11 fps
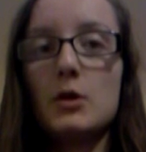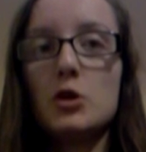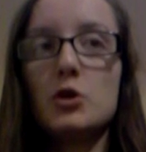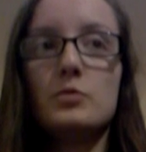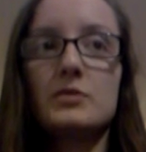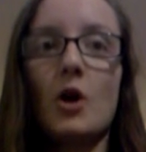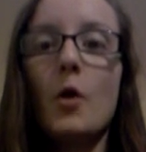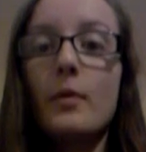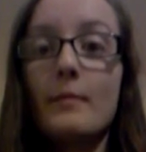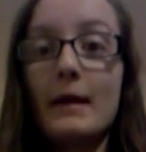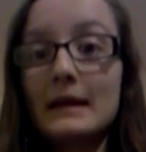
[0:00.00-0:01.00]
use
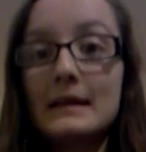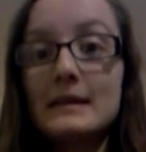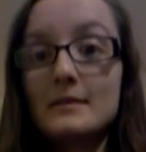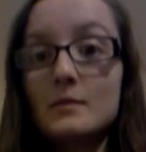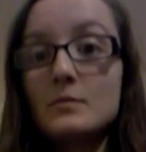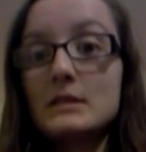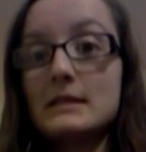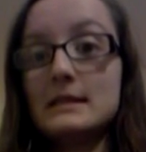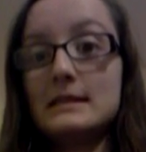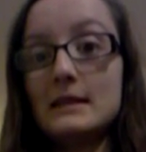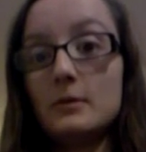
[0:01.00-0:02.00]
coping mechanisms
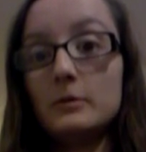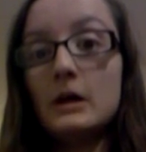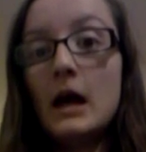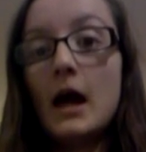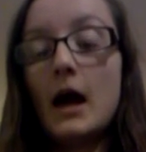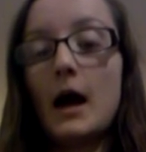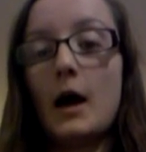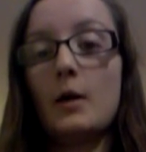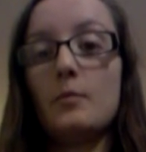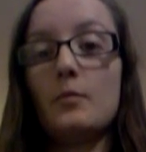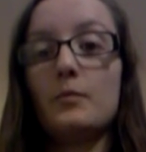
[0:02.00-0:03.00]
to deal
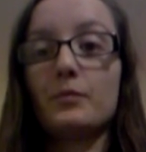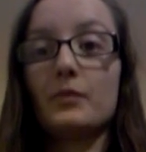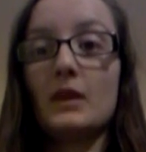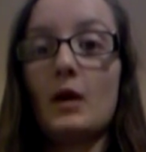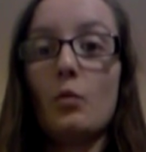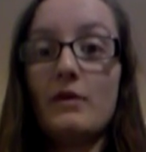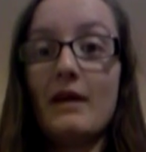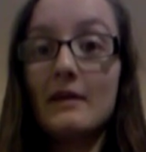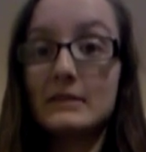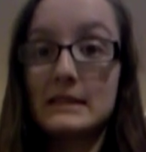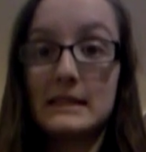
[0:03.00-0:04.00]
with
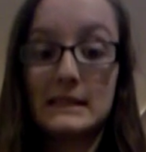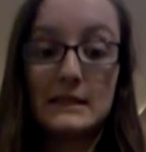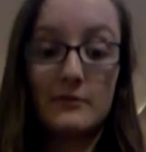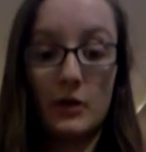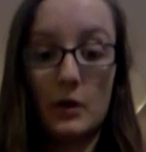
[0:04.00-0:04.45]
having cystic